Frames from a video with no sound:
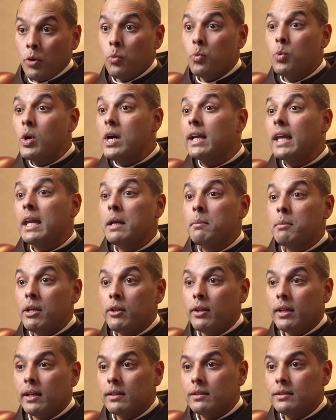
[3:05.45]
working
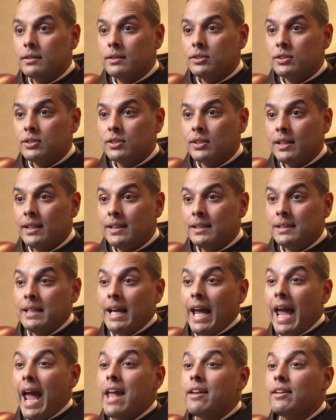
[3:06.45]
miracles,
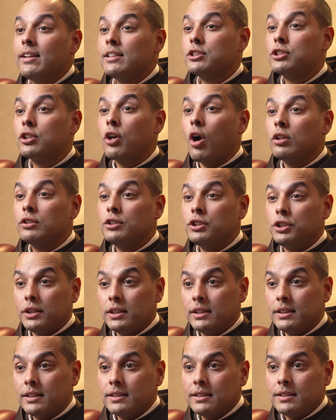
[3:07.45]
Herod's
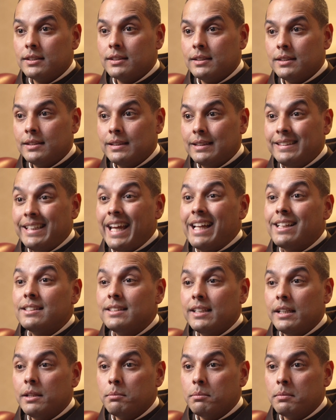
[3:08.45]
conscience
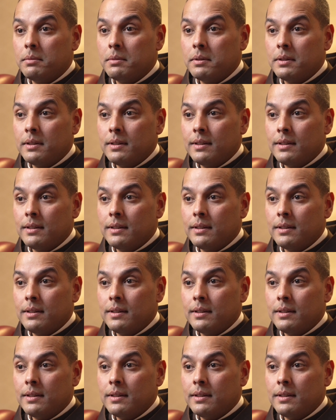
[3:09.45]
tells him